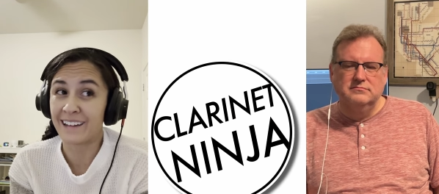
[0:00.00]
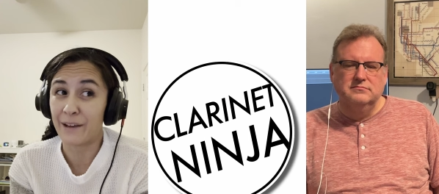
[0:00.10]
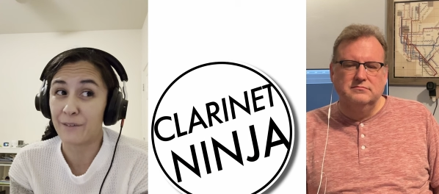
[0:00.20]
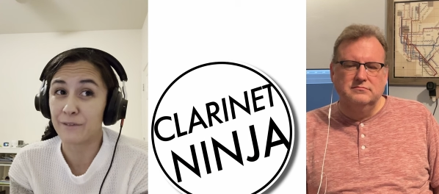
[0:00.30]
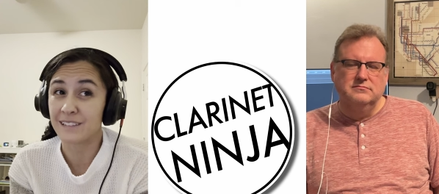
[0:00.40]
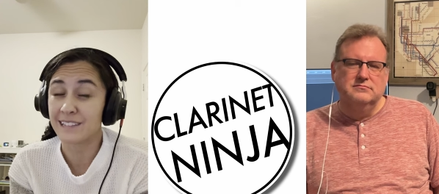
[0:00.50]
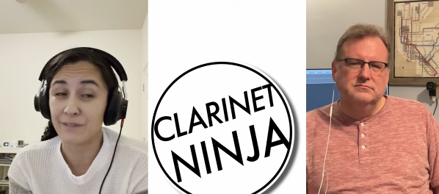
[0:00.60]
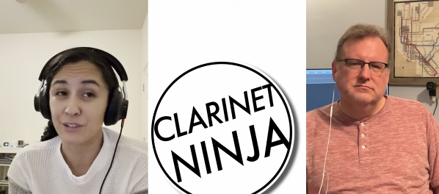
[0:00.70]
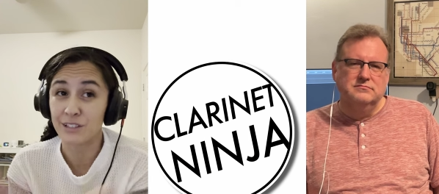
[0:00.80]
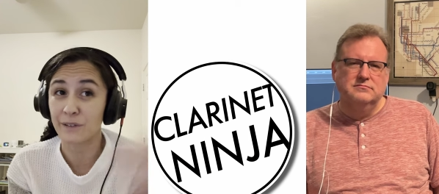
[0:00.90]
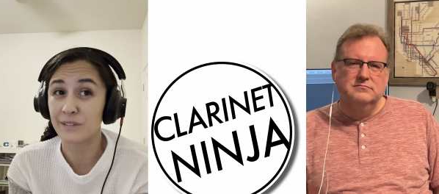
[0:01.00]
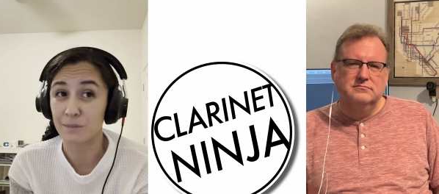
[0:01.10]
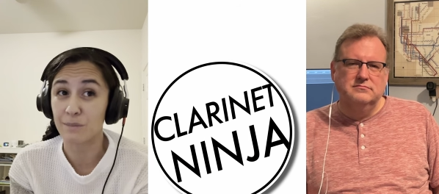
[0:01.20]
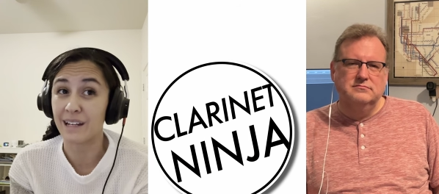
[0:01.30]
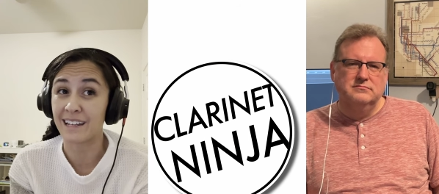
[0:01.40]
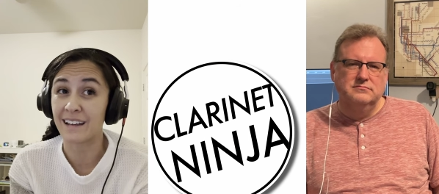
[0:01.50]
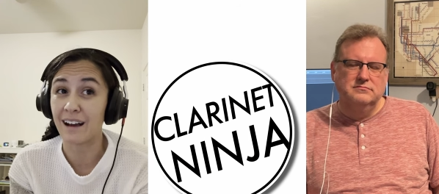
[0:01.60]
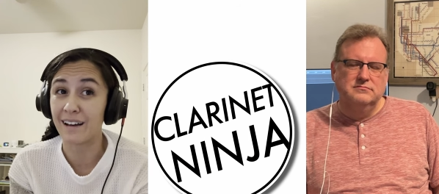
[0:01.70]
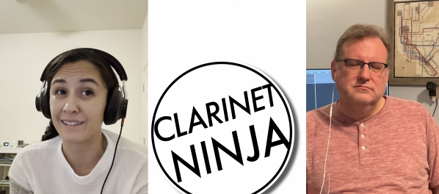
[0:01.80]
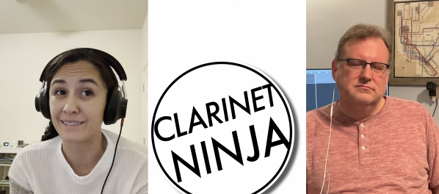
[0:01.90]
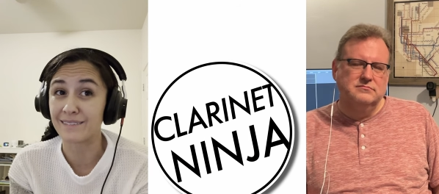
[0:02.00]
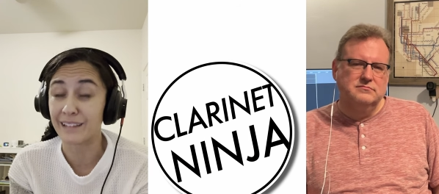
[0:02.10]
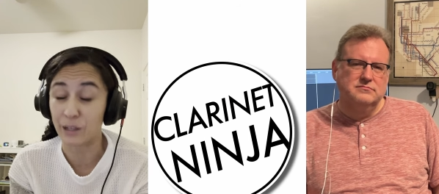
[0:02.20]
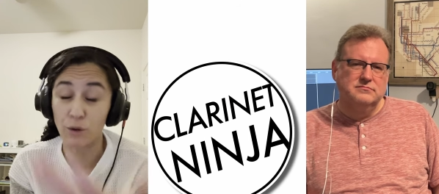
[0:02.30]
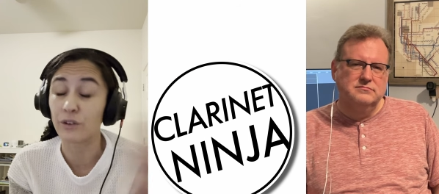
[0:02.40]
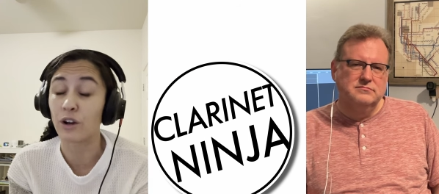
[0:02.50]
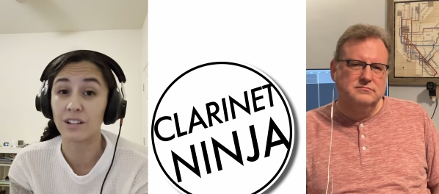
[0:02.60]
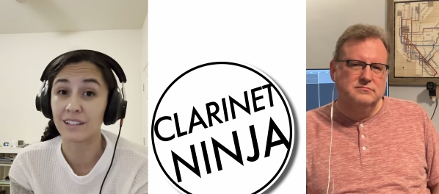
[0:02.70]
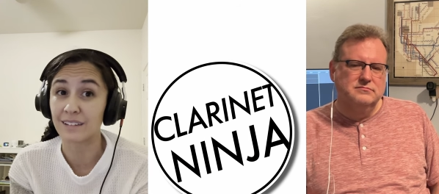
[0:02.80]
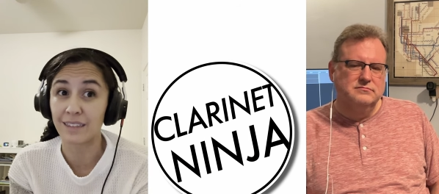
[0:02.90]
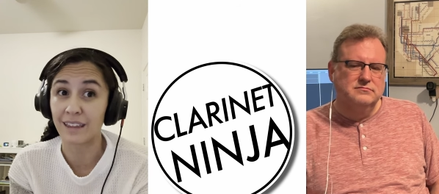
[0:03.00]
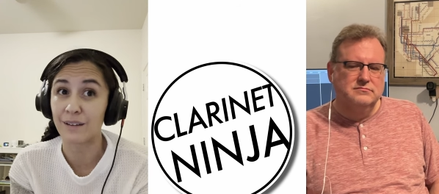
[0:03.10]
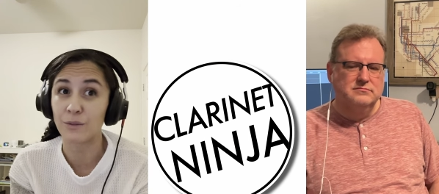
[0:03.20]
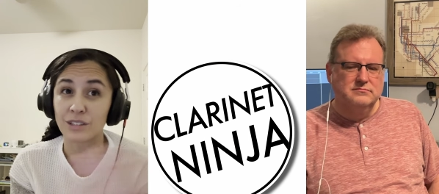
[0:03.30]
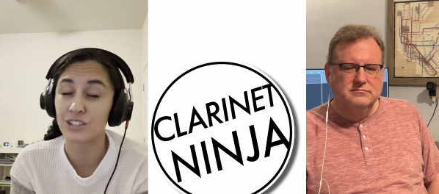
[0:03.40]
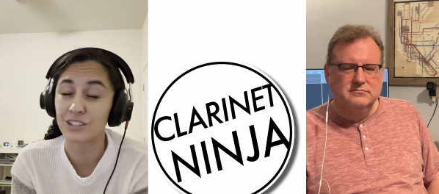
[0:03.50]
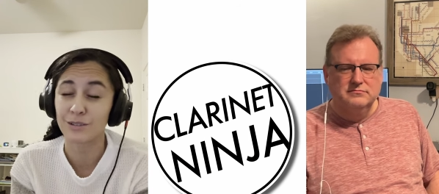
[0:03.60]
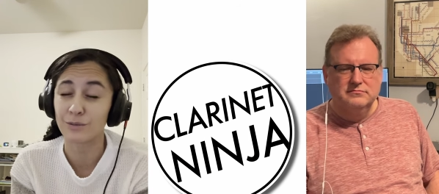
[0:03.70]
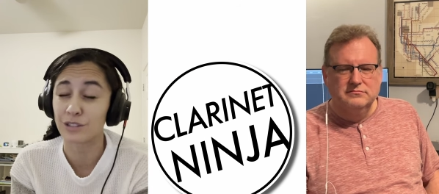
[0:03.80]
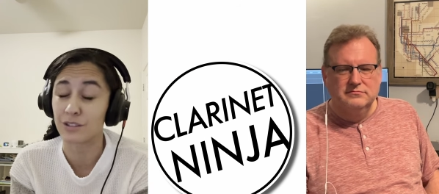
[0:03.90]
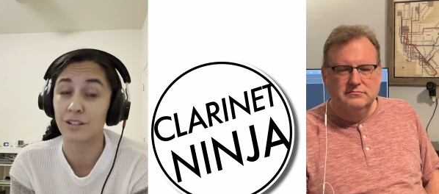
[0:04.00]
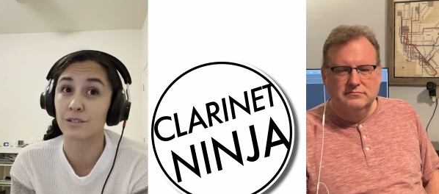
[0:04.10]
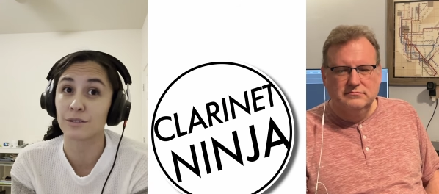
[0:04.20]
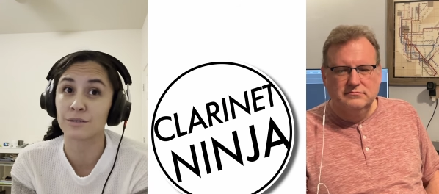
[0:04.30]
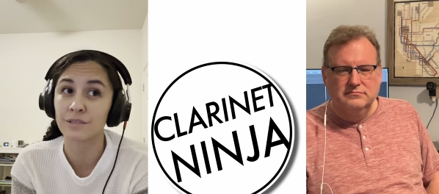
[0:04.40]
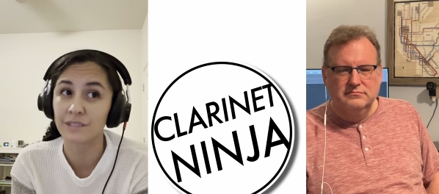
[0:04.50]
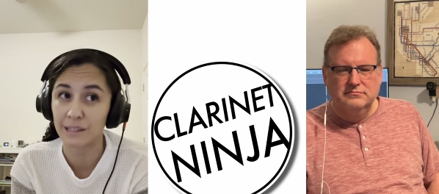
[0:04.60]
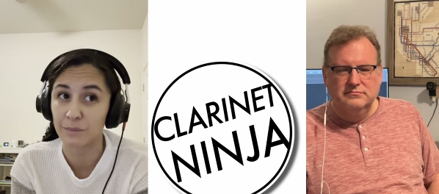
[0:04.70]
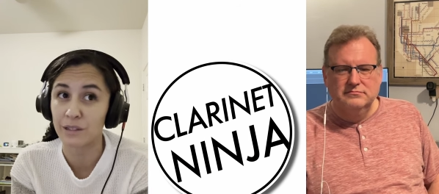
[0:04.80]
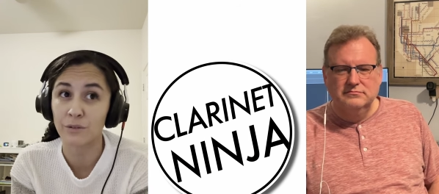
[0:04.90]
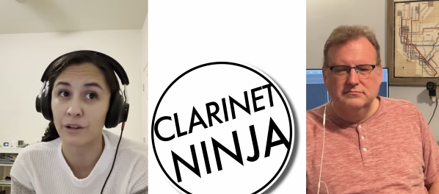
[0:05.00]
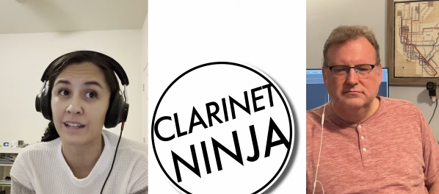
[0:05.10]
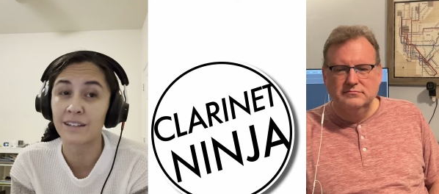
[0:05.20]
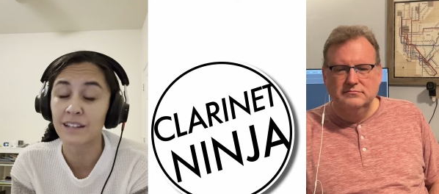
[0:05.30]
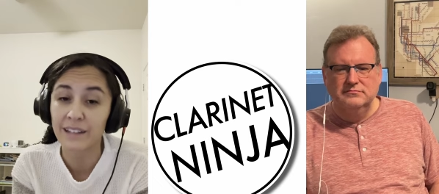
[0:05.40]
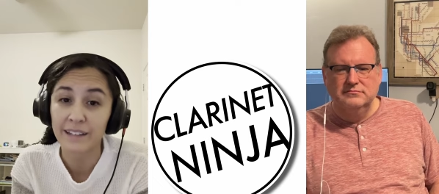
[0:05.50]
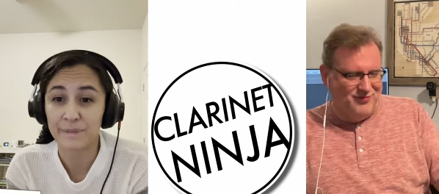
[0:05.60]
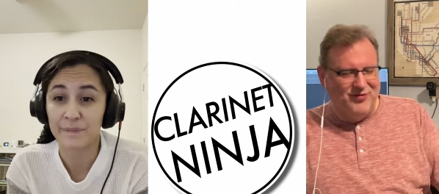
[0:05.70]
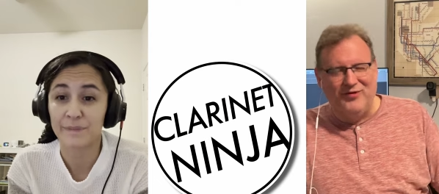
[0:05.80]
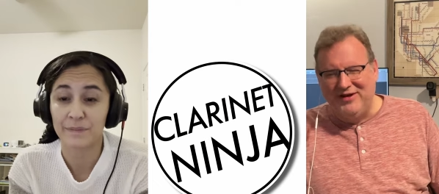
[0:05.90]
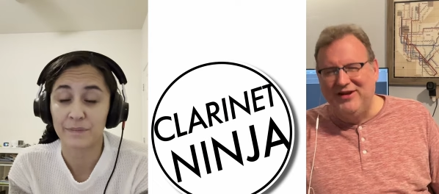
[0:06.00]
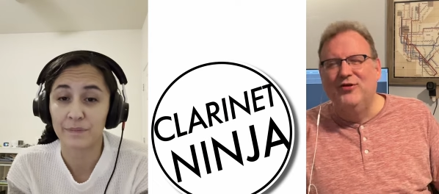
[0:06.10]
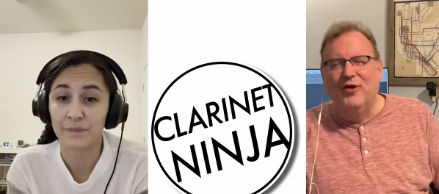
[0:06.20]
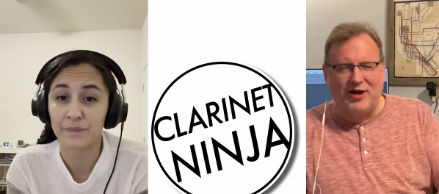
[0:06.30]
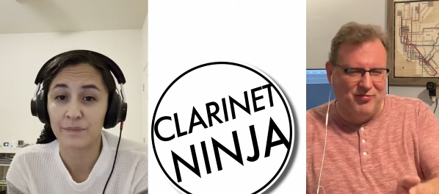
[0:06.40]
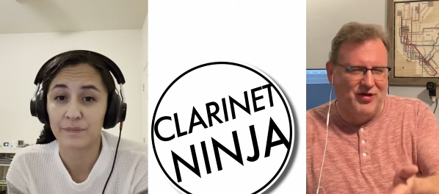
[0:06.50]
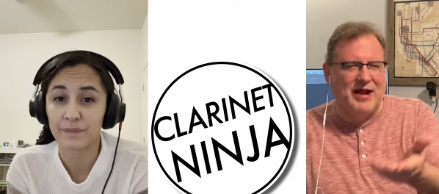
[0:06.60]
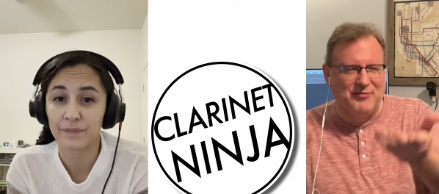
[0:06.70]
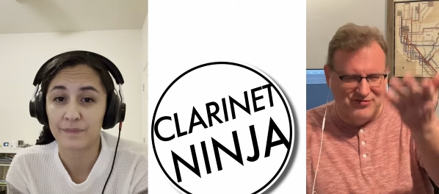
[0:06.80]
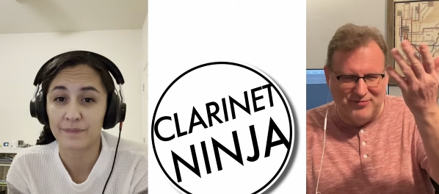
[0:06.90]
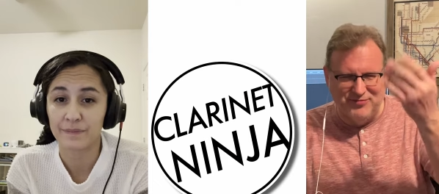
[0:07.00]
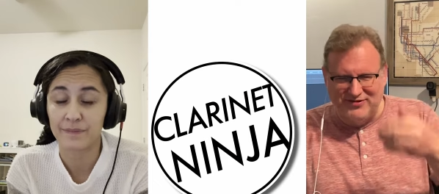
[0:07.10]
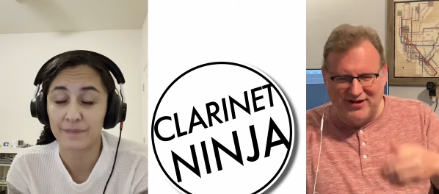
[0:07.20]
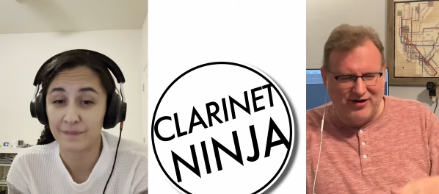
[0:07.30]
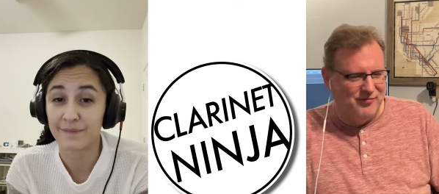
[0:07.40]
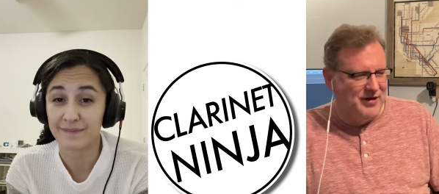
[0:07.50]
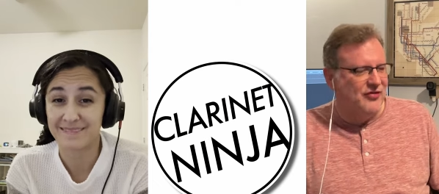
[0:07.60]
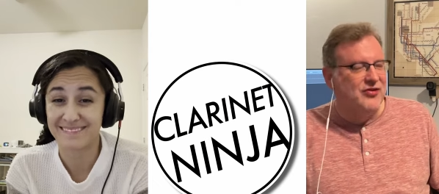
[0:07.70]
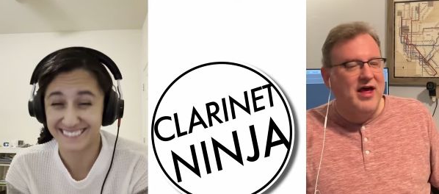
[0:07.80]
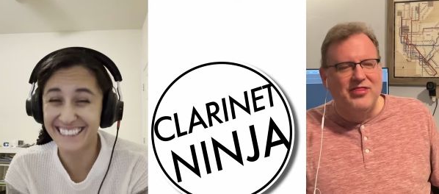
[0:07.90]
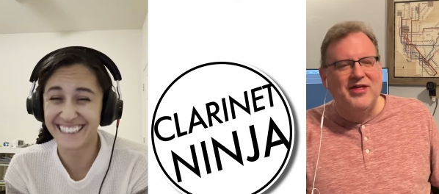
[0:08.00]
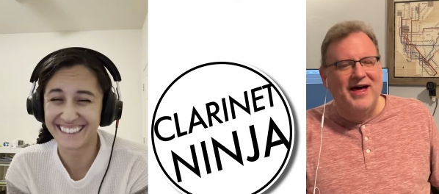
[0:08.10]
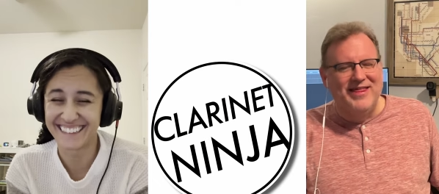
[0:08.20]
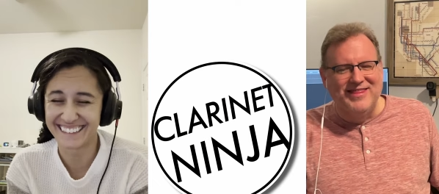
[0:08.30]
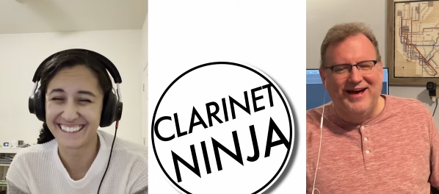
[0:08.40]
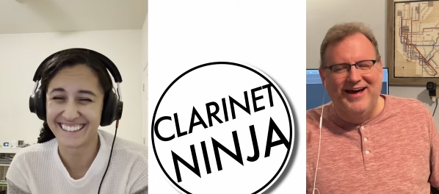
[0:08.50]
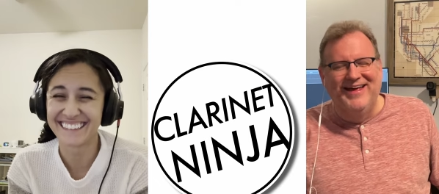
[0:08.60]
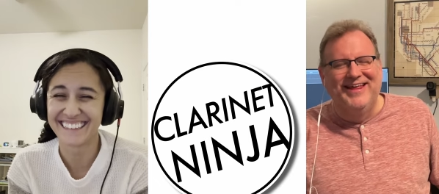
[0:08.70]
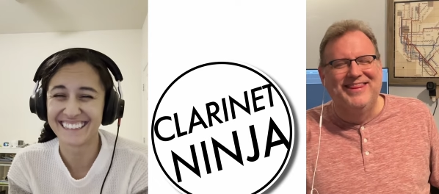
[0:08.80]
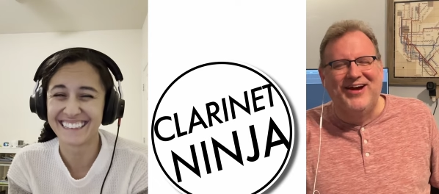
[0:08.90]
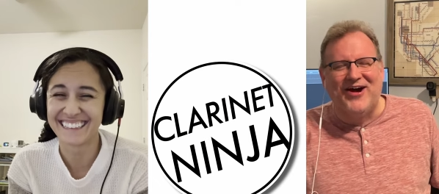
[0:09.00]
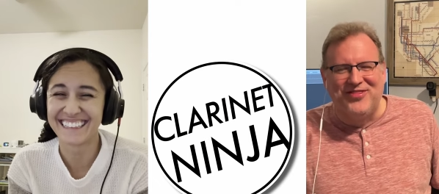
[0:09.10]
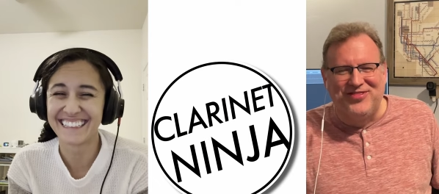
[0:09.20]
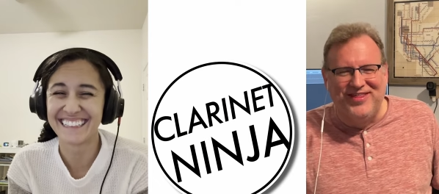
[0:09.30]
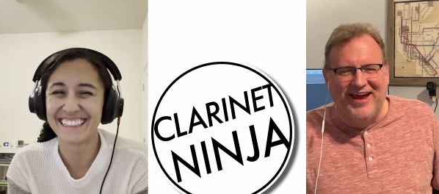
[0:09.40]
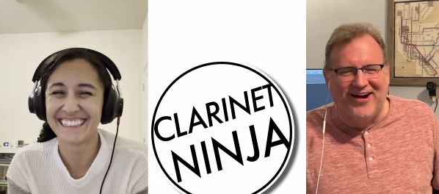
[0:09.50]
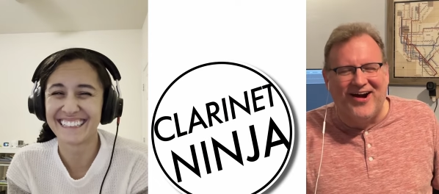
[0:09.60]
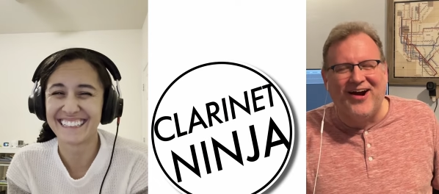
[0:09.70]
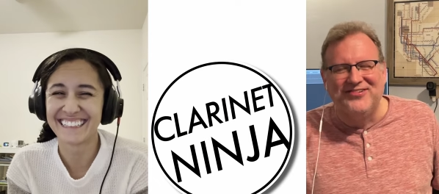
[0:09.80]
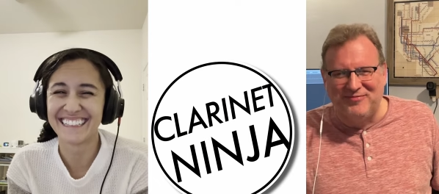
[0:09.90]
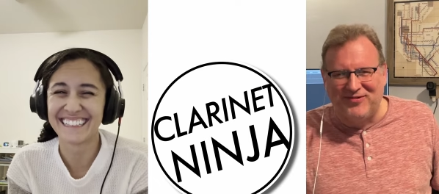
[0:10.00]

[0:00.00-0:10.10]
Speaker 1: have saved yourself some money on overhauling the thing, which is also can be great.
Speaker 2: Well, I mean, you know what I'm playing. I'm telling everybody else. The RC